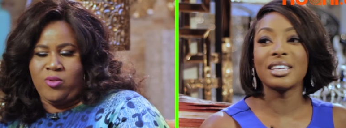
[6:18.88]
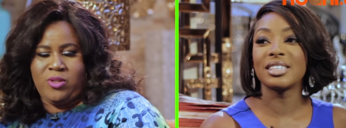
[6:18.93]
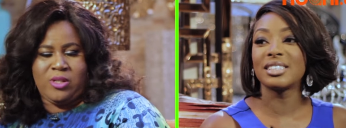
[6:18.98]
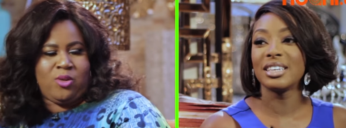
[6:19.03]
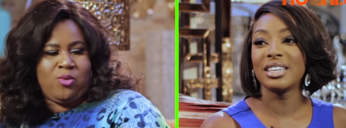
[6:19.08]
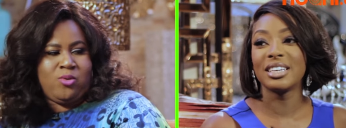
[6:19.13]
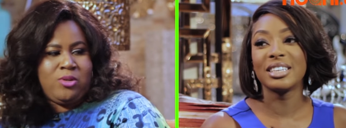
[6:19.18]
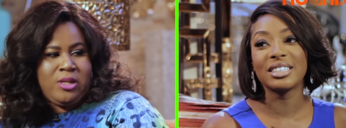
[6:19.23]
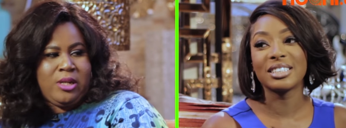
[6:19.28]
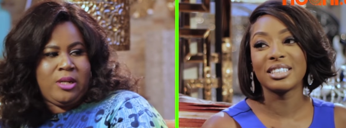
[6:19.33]
Speaker 1: course,
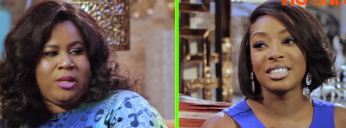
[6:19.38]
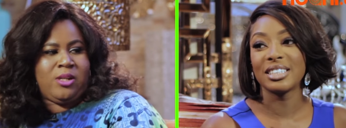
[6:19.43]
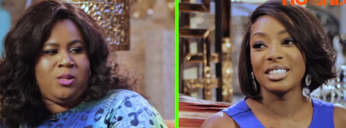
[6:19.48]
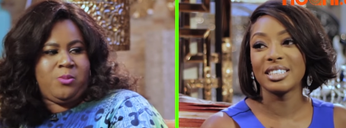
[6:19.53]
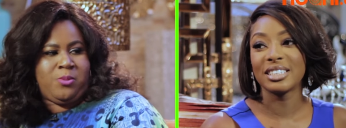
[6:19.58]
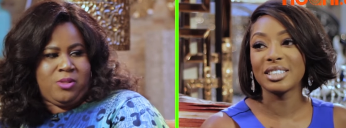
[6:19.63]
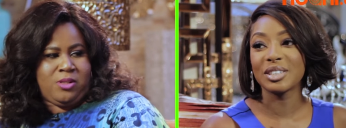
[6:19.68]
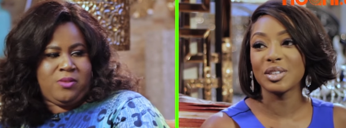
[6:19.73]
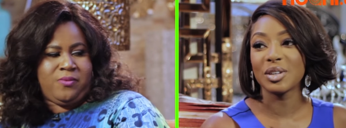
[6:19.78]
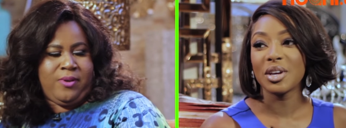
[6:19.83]
including
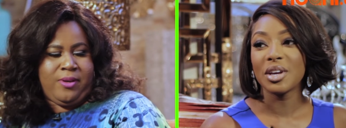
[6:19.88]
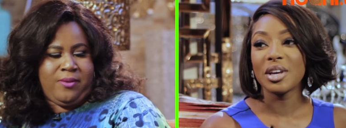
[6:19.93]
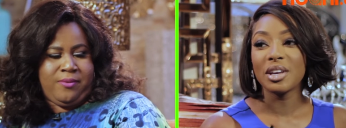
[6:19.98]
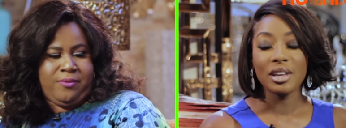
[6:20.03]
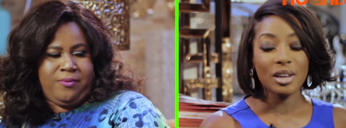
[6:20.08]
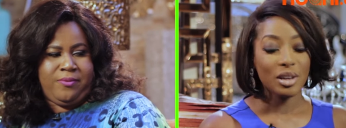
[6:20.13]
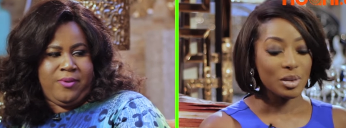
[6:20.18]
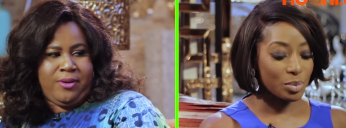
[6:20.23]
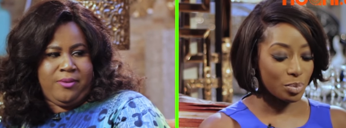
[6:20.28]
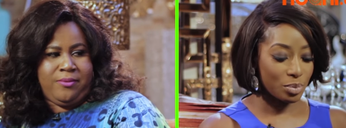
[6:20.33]
English, but just
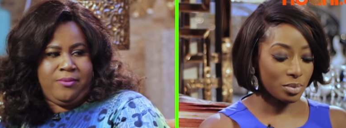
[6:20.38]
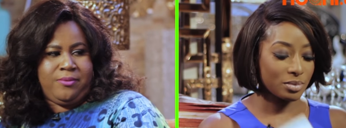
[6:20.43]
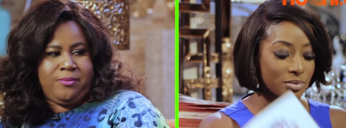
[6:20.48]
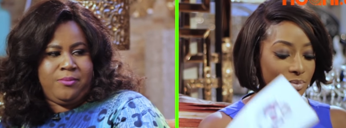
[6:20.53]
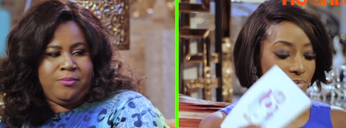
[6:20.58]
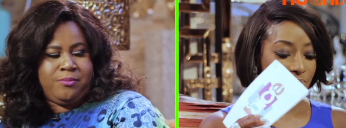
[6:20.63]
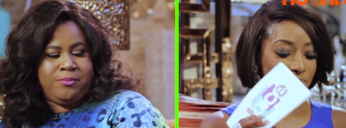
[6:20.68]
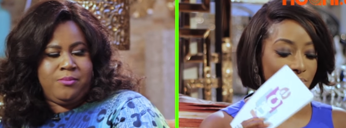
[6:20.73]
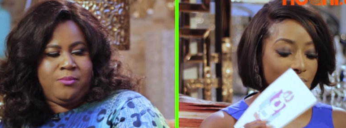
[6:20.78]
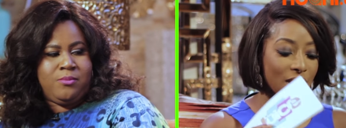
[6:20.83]
five. Five.
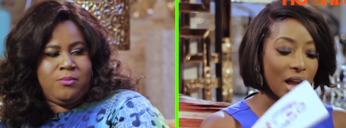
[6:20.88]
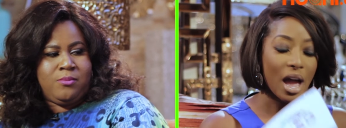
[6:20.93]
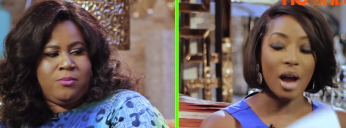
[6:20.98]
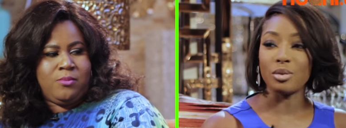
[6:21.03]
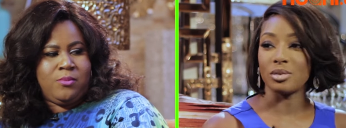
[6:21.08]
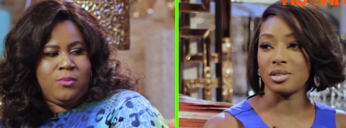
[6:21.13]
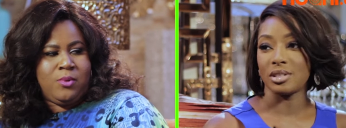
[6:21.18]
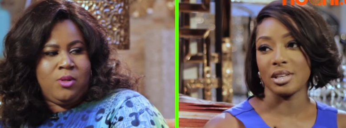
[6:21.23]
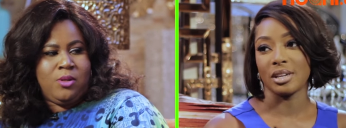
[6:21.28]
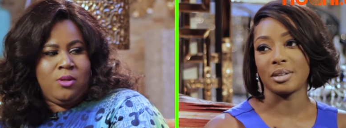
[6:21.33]

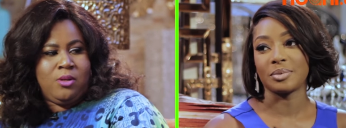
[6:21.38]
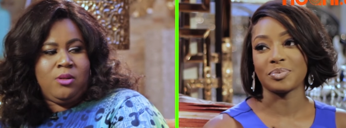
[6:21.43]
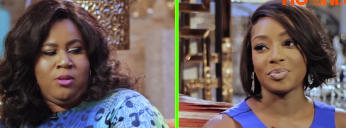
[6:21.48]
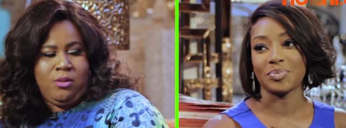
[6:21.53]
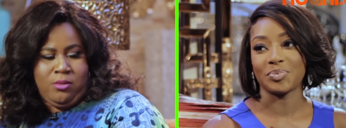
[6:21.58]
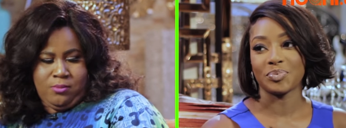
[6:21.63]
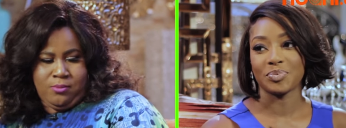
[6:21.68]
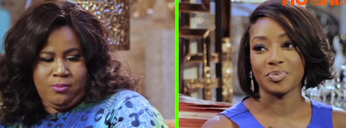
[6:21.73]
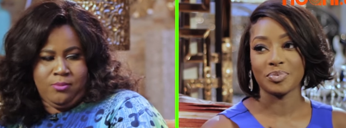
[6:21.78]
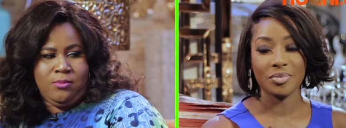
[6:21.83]
Speaker 2: Hausa.
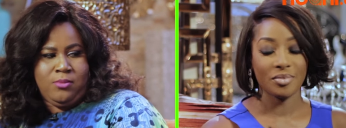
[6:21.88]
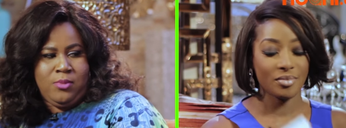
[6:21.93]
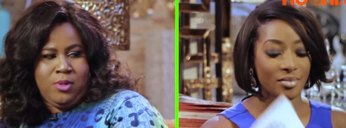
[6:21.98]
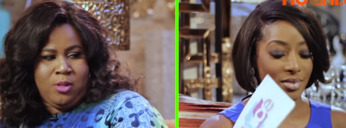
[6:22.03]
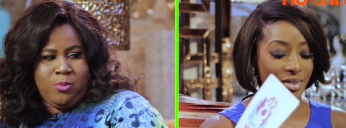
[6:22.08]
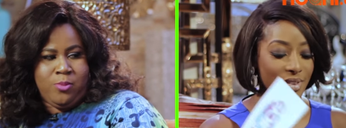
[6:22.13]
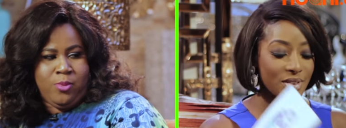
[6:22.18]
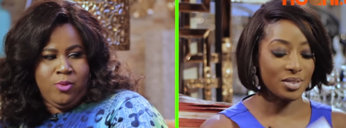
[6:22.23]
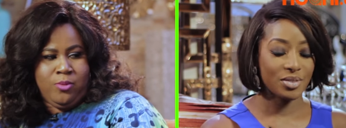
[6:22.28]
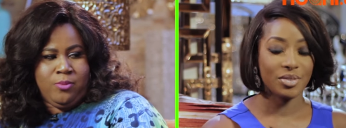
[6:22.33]

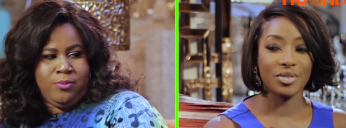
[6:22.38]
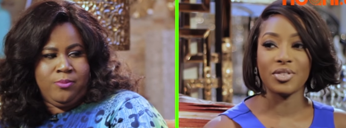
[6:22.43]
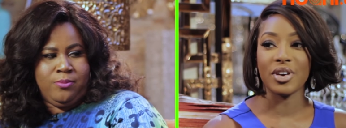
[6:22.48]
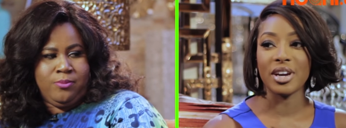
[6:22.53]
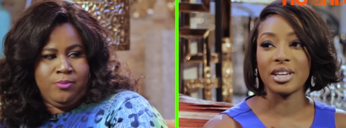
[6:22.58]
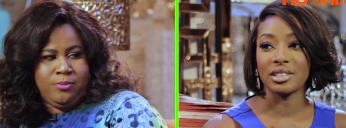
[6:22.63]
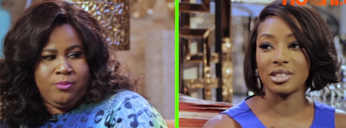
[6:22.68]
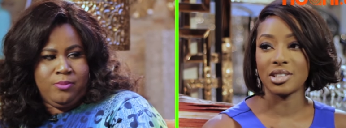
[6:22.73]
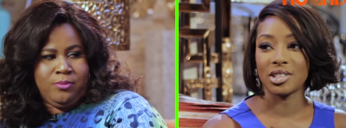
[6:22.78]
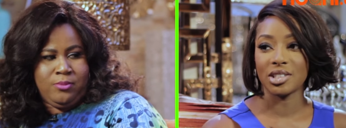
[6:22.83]
Mm-hmm. Igbo.
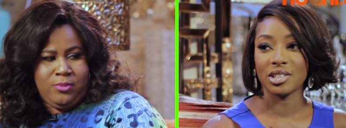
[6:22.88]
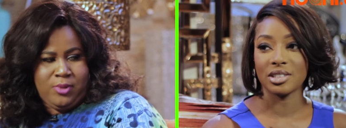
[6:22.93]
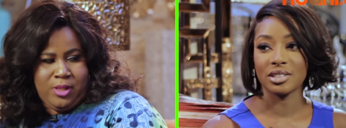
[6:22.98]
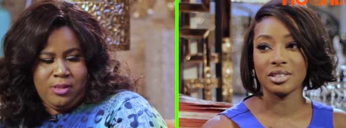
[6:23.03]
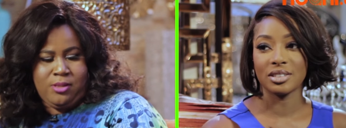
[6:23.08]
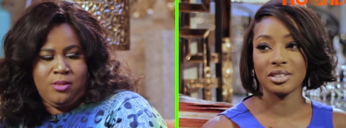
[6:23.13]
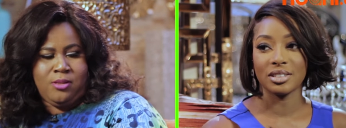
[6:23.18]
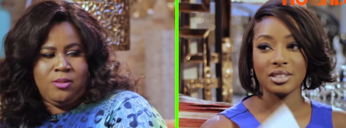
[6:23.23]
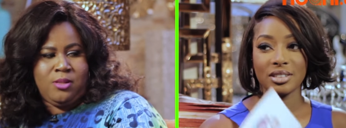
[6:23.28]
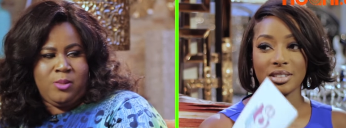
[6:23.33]
French.
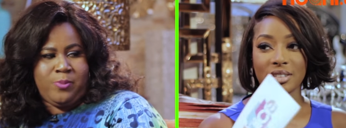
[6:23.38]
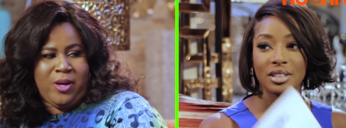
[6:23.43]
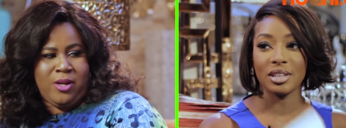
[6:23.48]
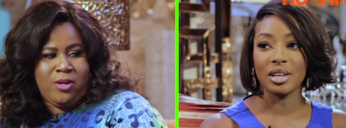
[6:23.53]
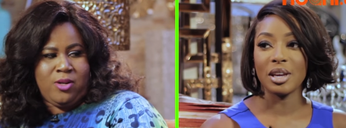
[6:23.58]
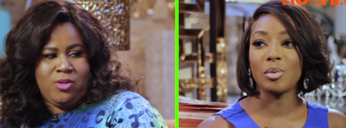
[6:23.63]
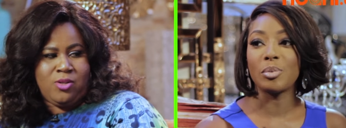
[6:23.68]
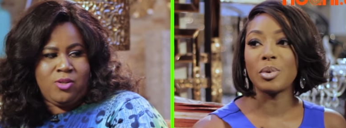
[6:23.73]
Yes. Spanish.